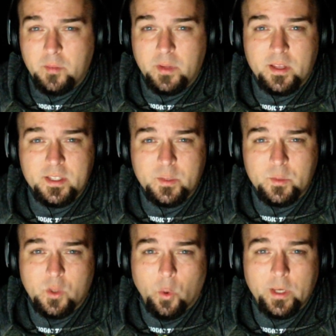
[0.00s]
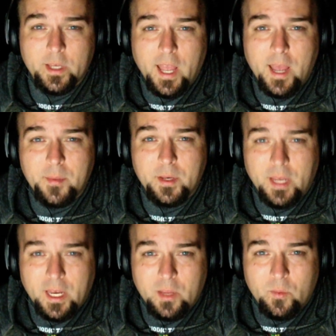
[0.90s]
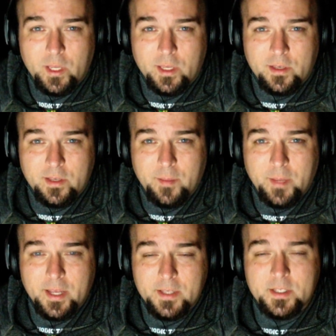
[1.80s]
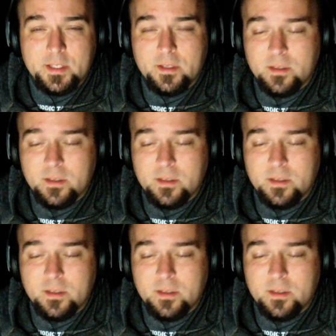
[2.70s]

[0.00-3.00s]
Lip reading: Because it was going to happen anyway, you dumbass.